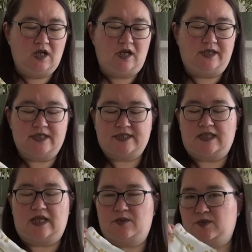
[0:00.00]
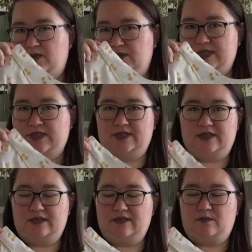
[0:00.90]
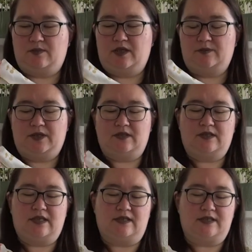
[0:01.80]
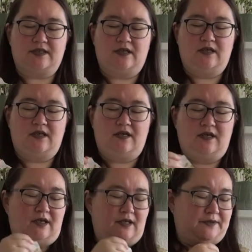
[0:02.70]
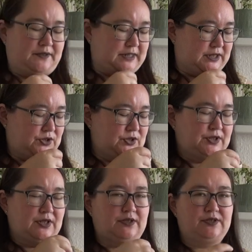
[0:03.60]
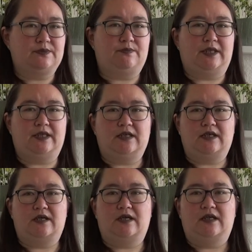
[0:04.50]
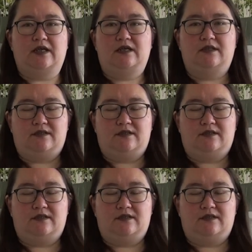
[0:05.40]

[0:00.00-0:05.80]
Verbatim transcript: uh, yesterday when I was doing the piping on this. This is just going to be a